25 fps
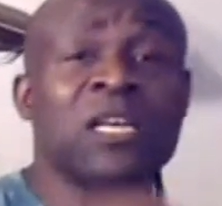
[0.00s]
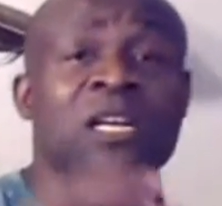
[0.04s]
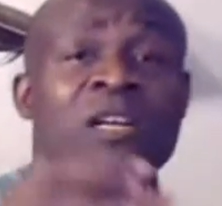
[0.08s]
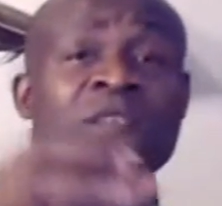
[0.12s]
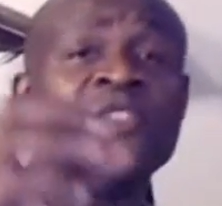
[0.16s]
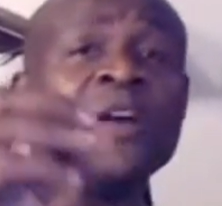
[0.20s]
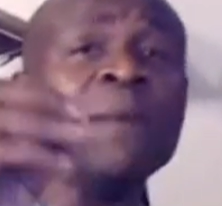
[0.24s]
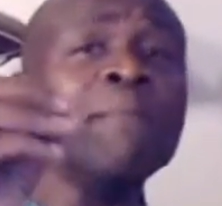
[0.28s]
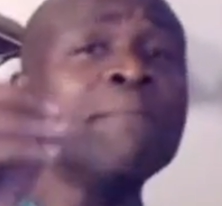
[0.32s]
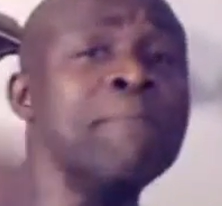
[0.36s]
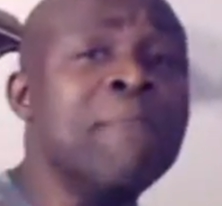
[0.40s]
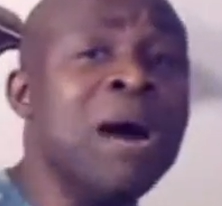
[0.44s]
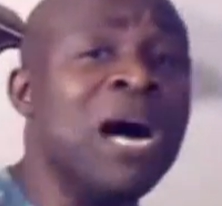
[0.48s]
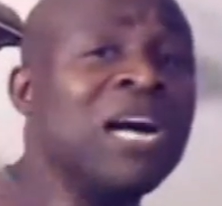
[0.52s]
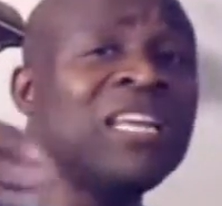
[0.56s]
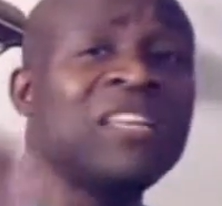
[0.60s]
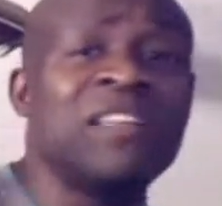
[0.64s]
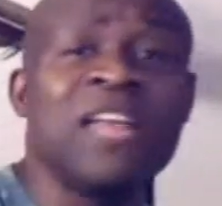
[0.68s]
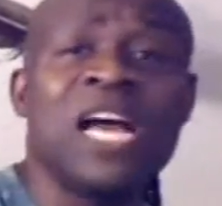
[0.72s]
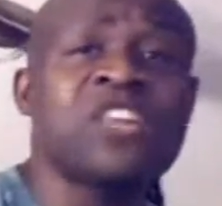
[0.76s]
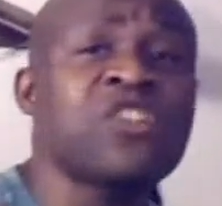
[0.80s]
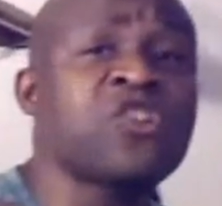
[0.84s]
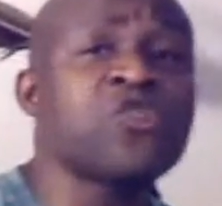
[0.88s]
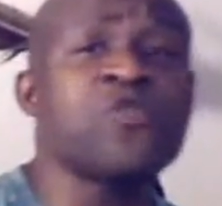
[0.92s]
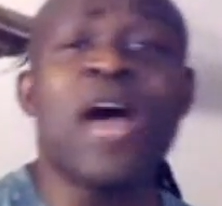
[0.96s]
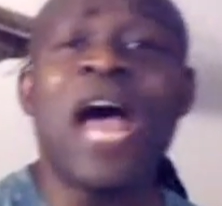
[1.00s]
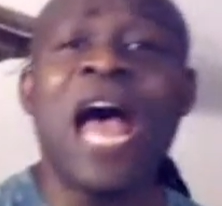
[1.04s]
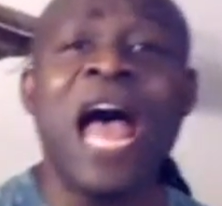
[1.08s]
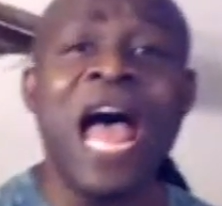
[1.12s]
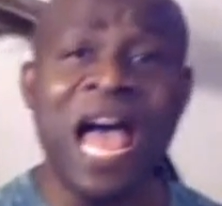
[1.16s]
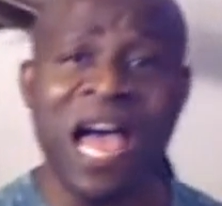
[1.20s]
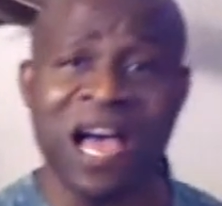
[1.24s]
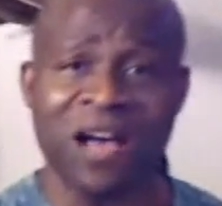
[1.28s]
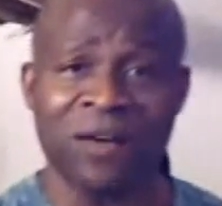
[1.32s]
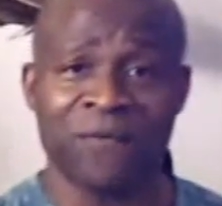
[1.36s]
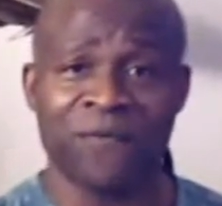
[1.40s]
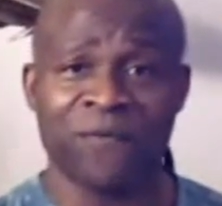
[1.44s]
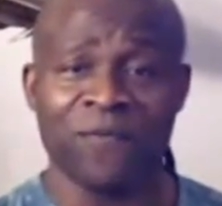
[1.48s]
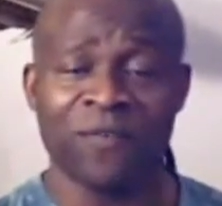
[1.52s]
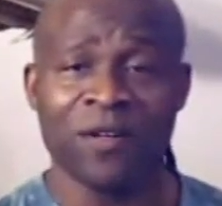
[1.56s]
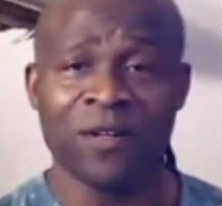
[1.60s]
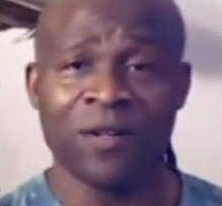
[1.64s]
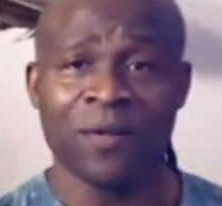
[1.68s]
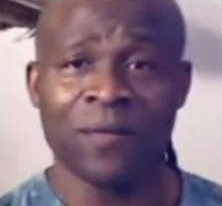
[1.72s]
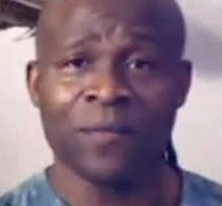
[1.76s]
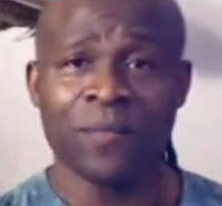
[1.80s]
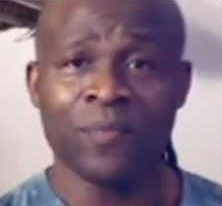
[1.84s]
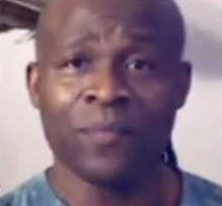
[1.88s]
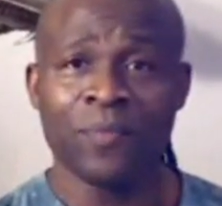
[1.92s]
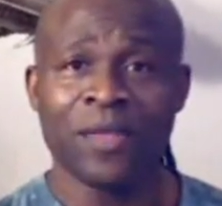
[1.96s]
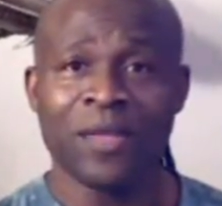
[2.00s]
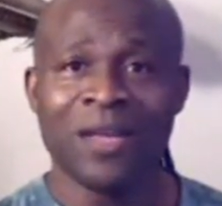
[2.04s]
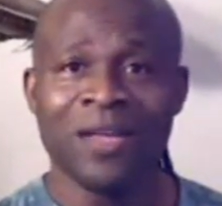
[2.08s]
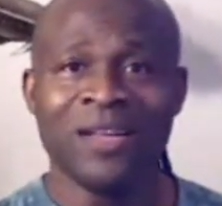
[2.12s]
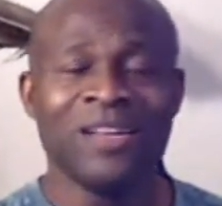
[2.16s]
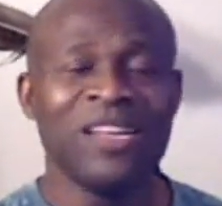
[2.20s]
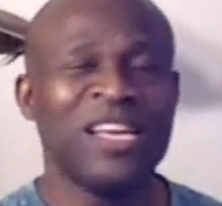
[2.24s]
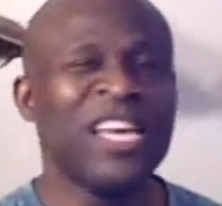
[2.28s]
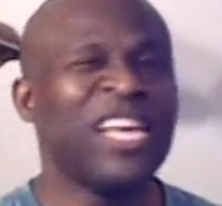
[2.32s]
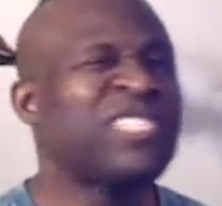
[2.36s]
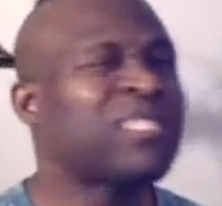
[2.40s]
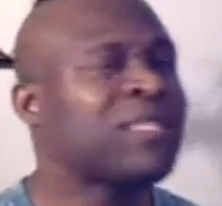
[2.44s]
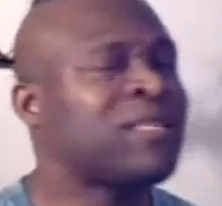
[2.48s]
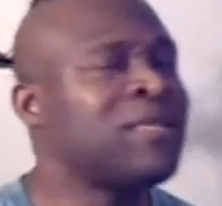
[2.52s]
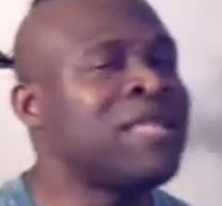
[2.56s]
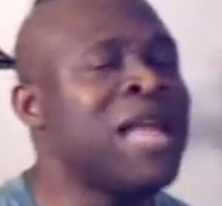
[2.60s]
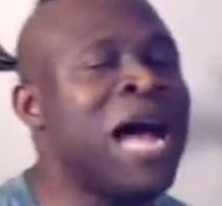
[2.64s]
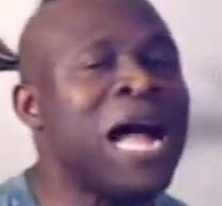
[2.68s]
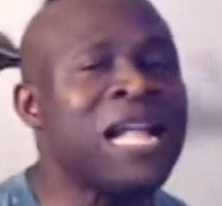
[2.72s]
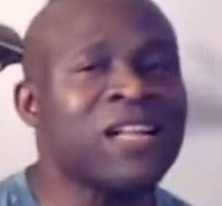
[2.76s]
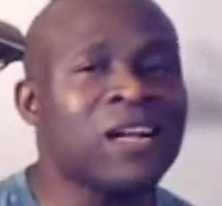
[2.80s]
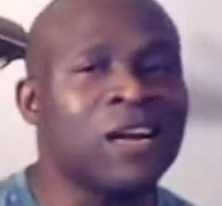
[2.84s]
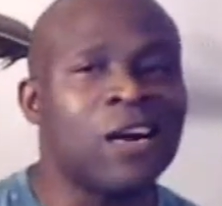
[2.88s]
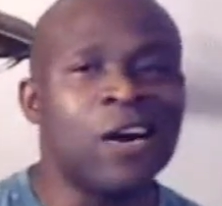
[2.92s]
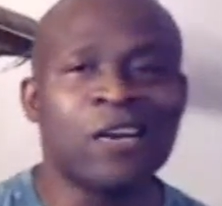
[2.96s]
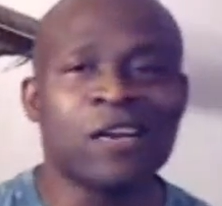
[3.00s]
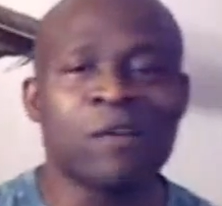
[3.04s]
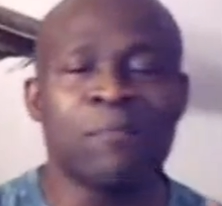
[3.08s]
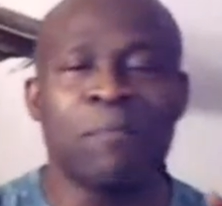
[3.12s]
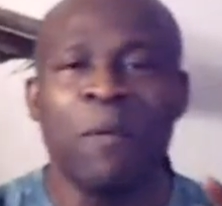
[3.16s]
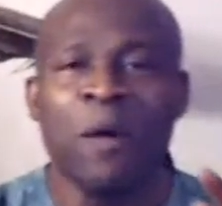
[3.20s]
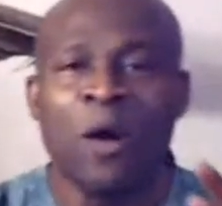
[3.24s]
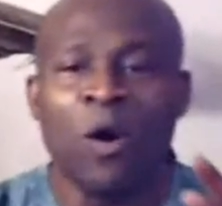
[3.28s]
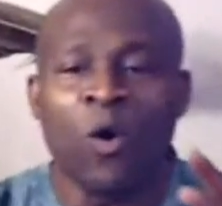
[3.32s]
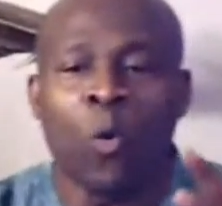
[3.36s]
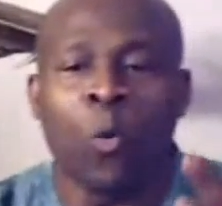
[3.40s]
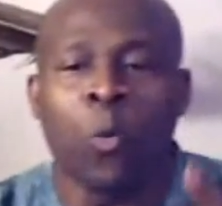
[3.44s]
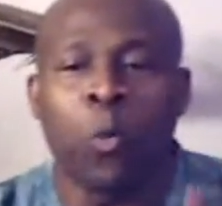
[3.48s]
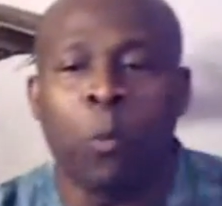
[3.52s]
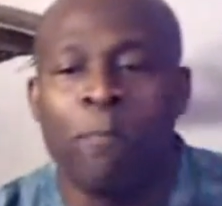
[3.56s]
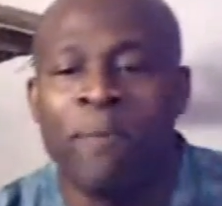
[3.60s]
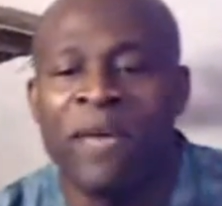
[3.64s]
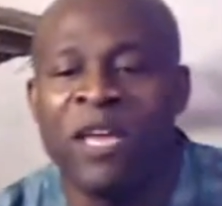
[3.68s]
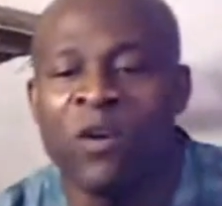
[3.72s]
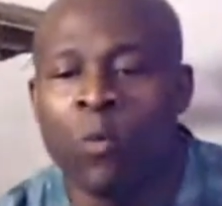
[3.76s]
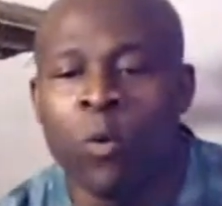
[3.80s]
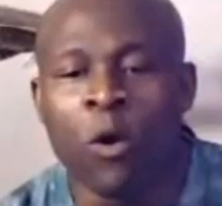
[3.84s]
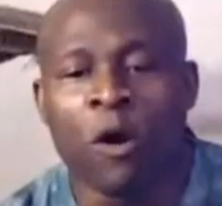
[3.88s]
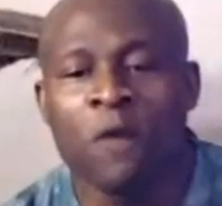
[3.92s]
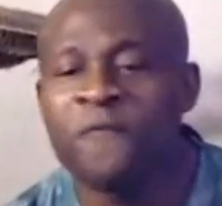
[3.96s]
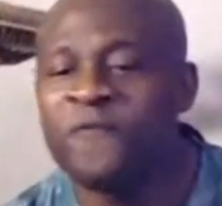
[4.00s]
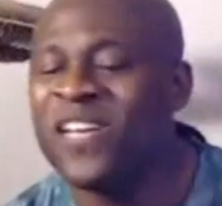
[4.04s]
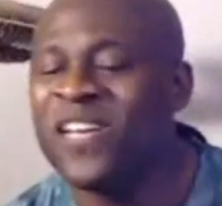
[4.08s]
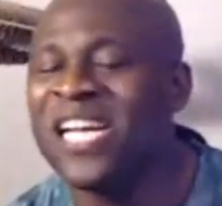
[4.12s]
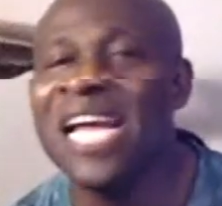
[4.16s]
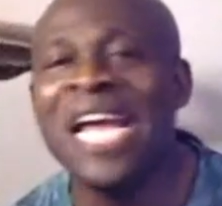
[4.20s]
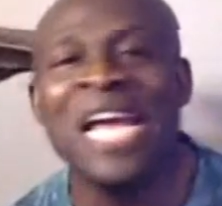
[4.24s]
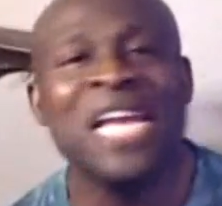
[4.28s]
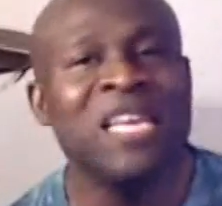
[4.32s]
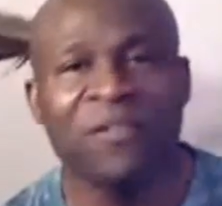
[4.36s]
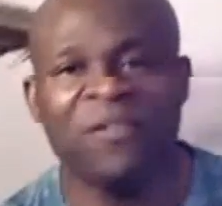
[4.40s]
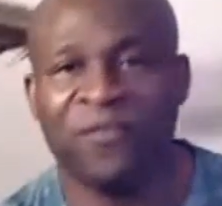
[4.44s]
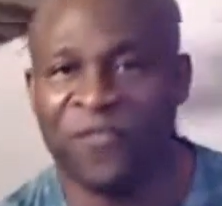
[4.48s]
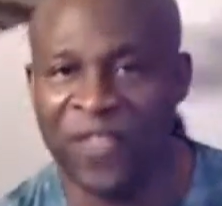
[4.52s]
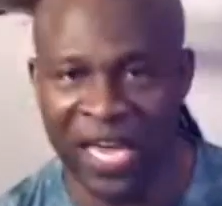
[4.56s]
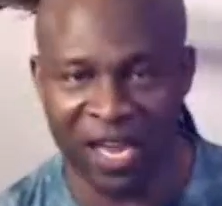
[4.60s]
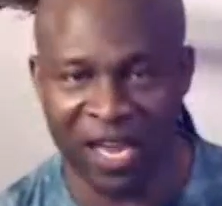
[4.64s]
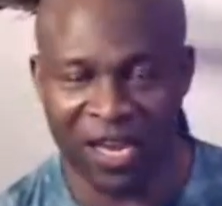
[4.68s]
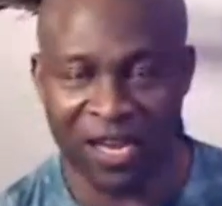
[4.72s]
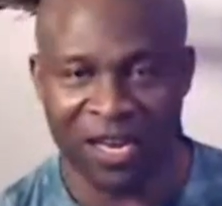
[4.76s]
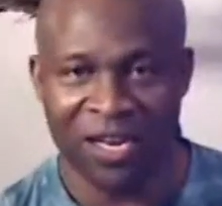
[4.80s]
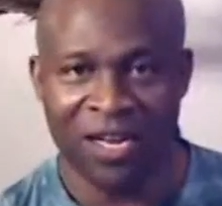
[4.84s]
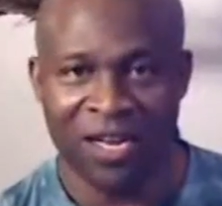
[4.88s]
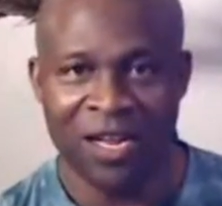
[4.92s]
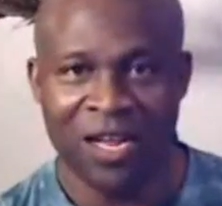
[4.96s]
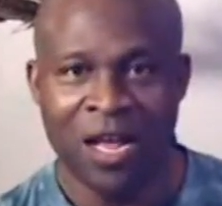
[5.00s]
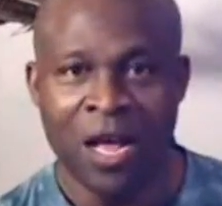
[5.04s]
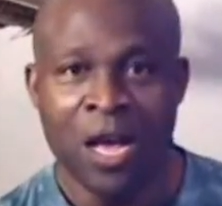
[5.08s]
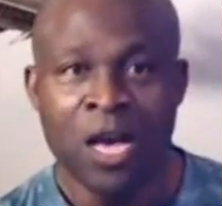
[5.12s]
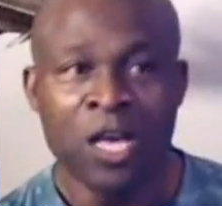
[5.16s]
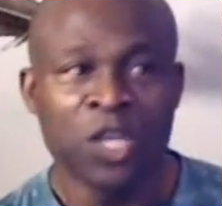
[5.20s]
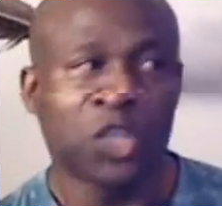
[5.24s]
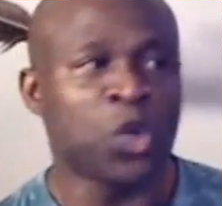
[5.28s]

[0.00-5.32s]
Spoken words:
because the money that you have is not going to be worth anything.